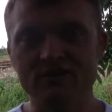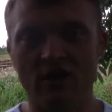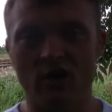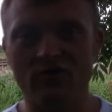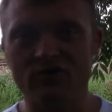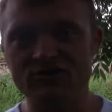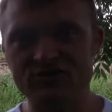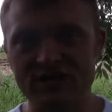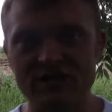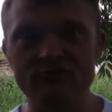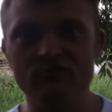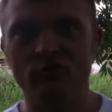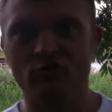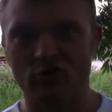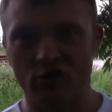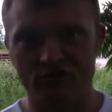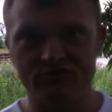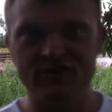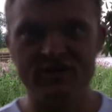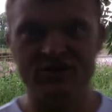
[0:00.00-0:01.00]
know the general
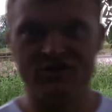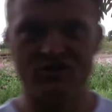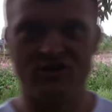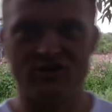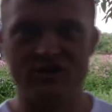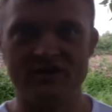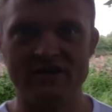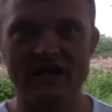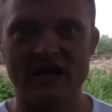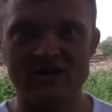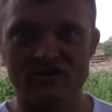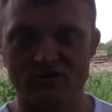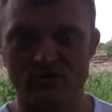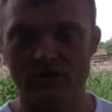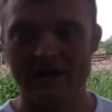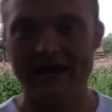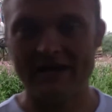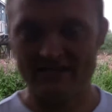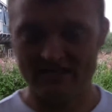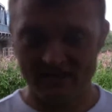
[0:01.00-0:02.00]
condition and the
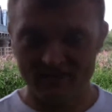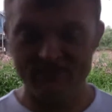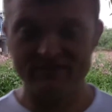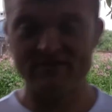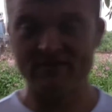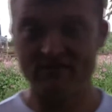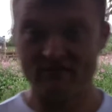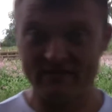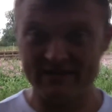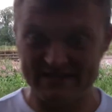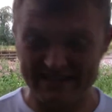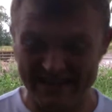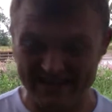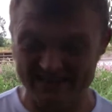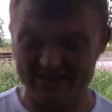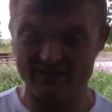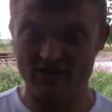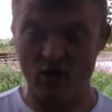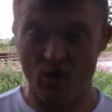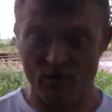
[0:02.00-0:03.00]
actual activity which is
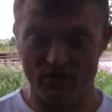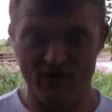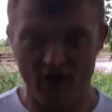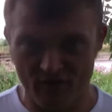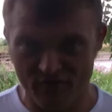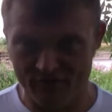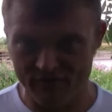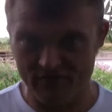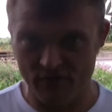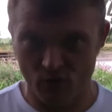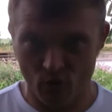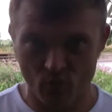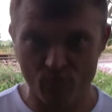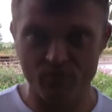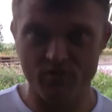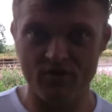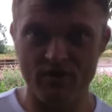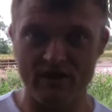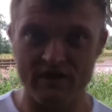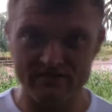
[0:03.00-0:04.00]
actually going off in
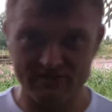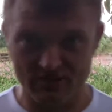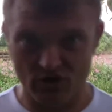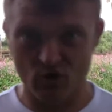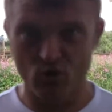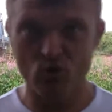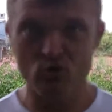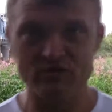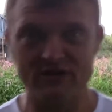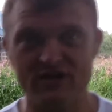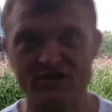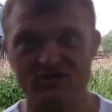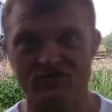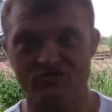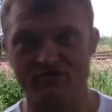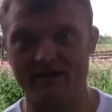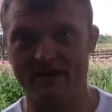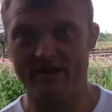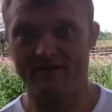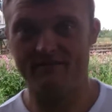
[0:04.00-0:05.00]
the Ouse
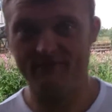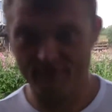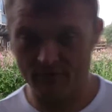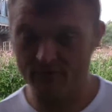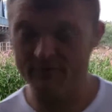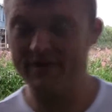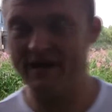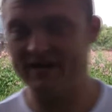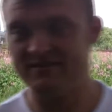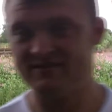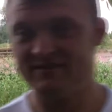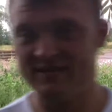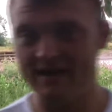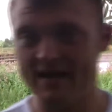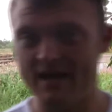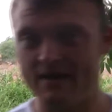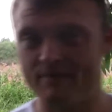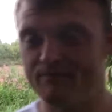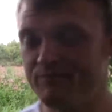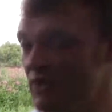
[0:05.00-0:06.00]
Estuary from day to
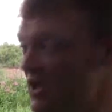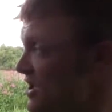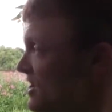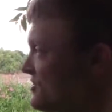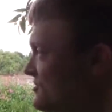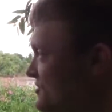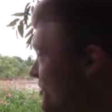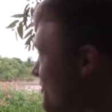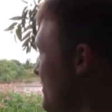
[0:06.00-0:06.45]
day. So